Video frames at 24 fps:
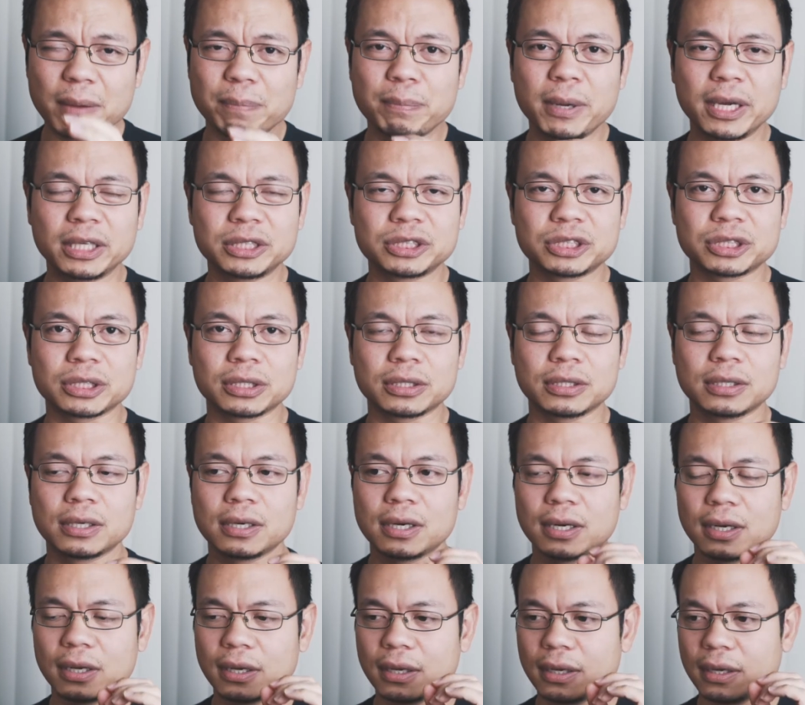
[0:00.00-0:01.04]
picture.
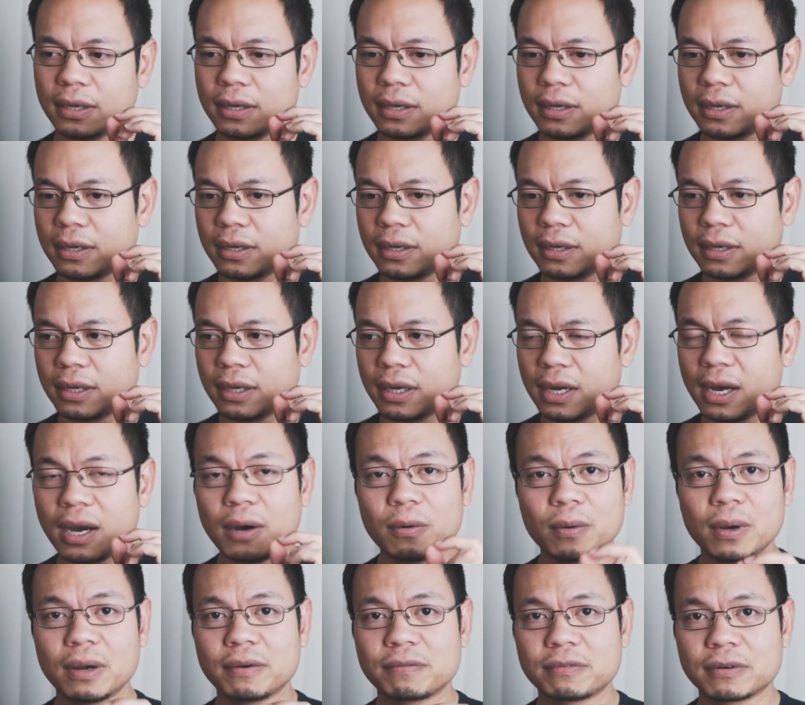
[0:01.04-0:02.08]

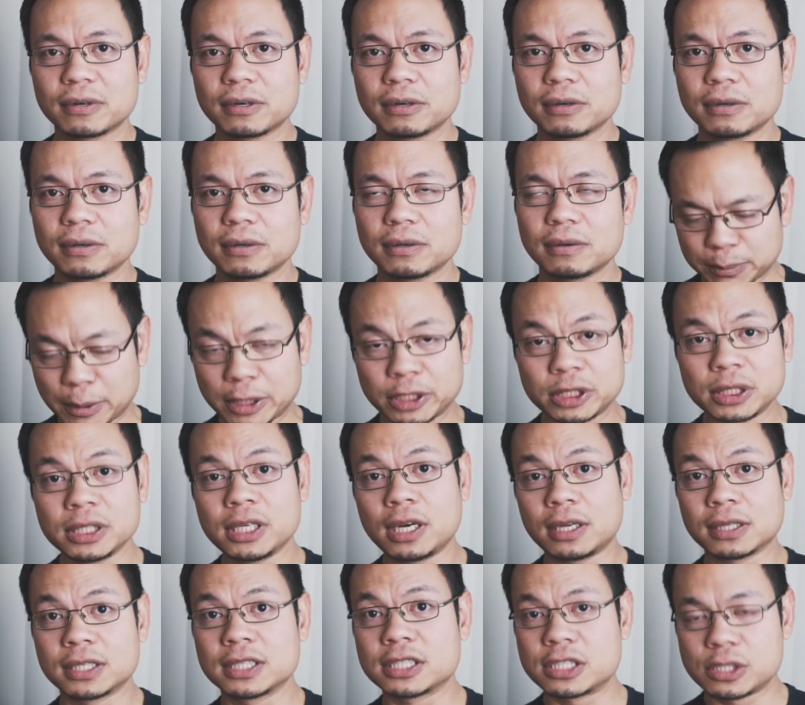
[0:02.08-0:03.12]
However,
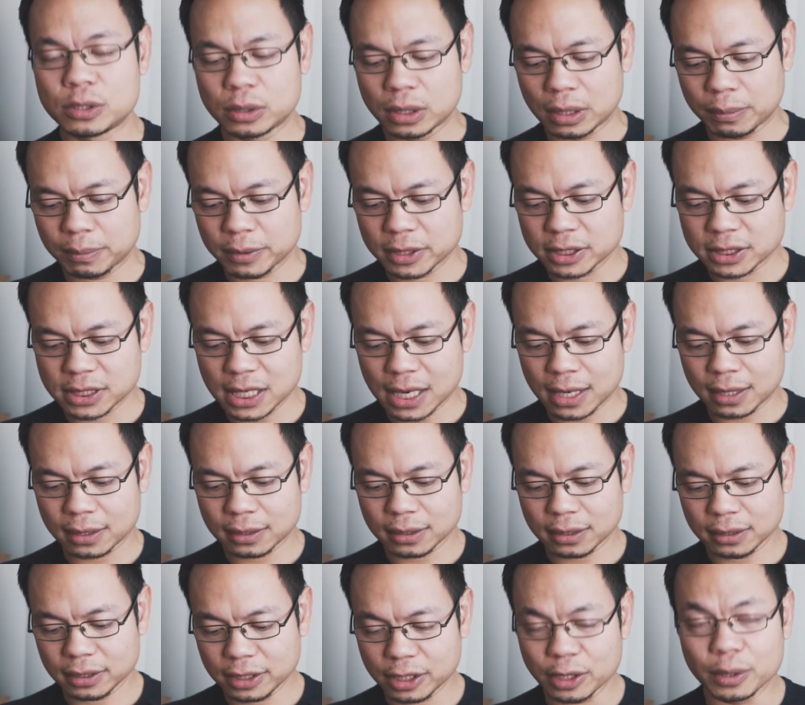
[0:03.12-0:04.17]
especially on this trip, is
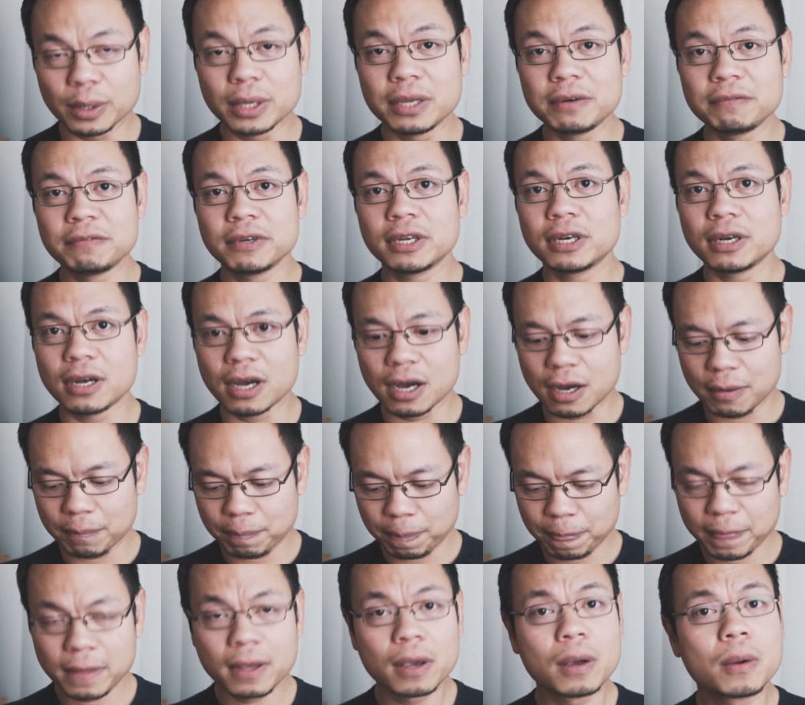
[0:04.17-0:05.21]
that, you know, in
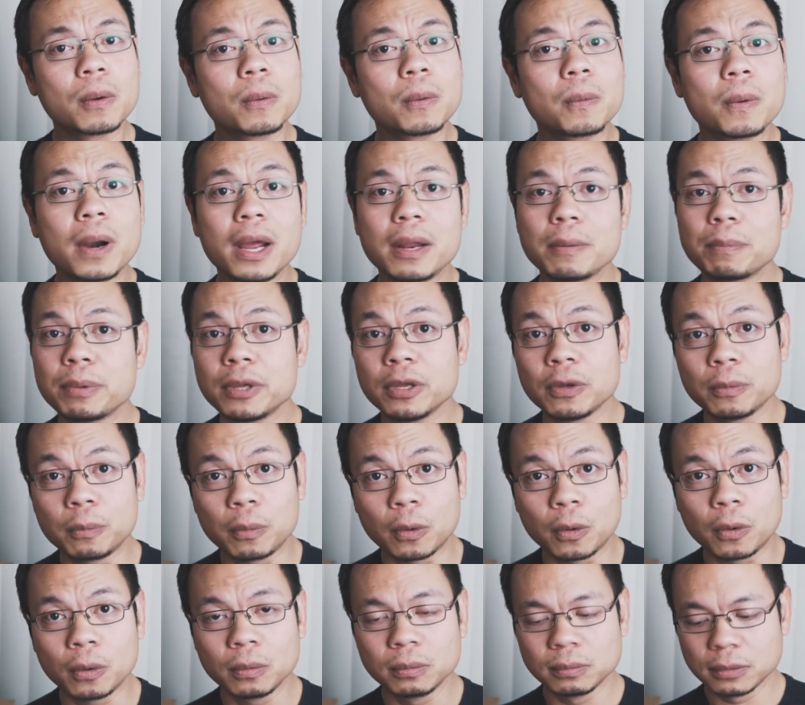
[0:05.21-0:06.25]
Vietnam, great
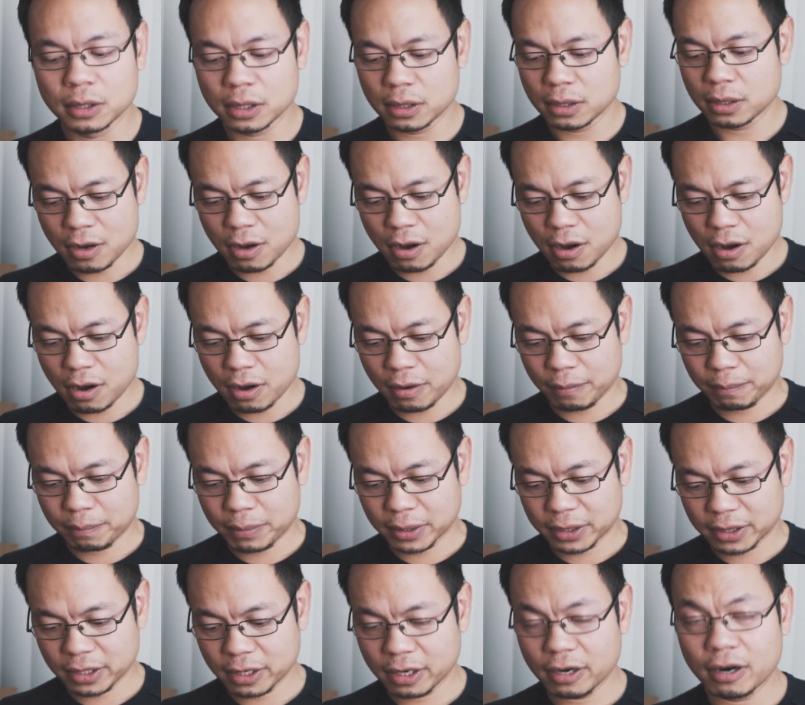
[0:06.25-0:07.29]
people,
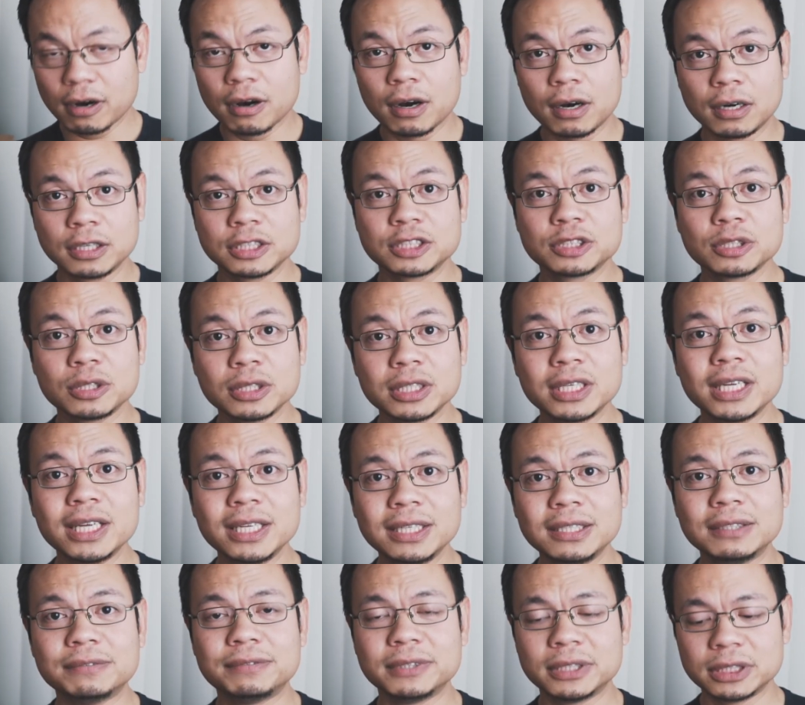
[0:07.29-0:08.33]
but there are certain
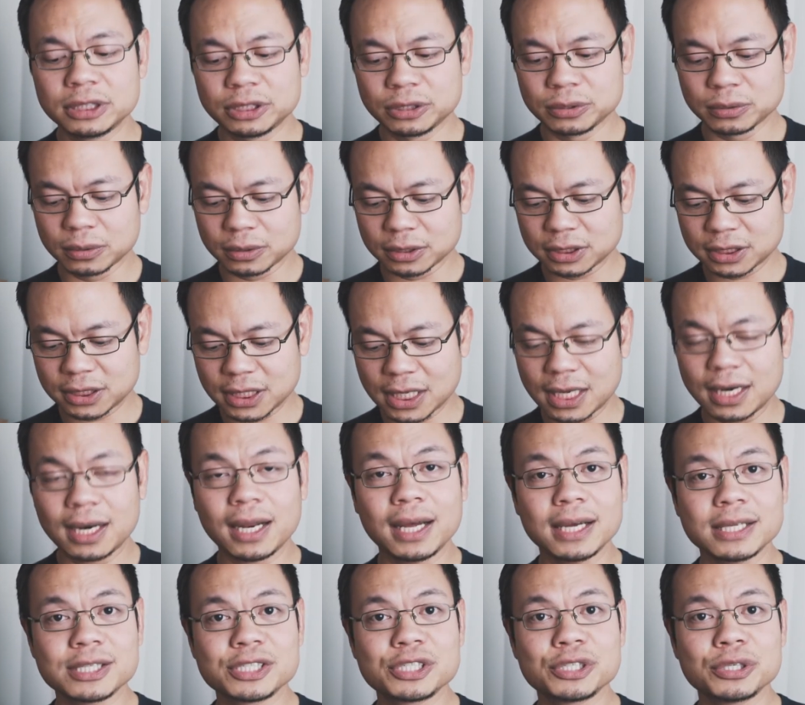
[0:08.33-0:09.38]
individuals that
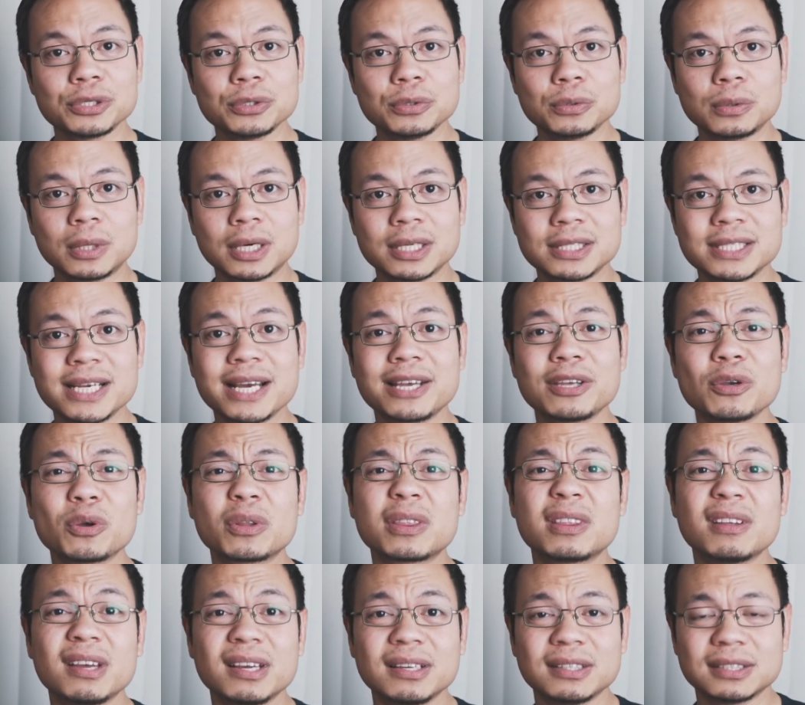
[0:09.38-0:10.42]
like to take your
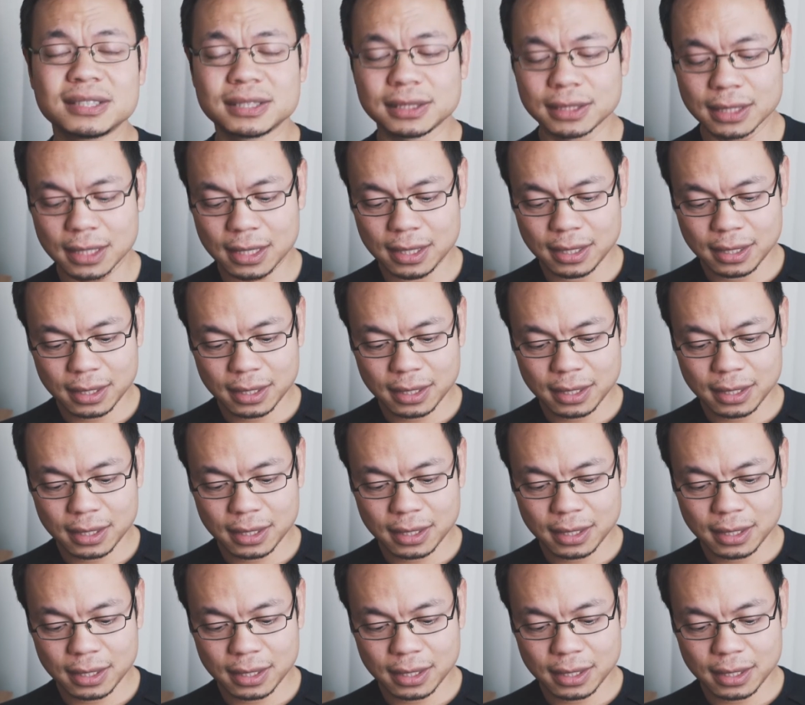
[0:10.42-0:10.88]
things,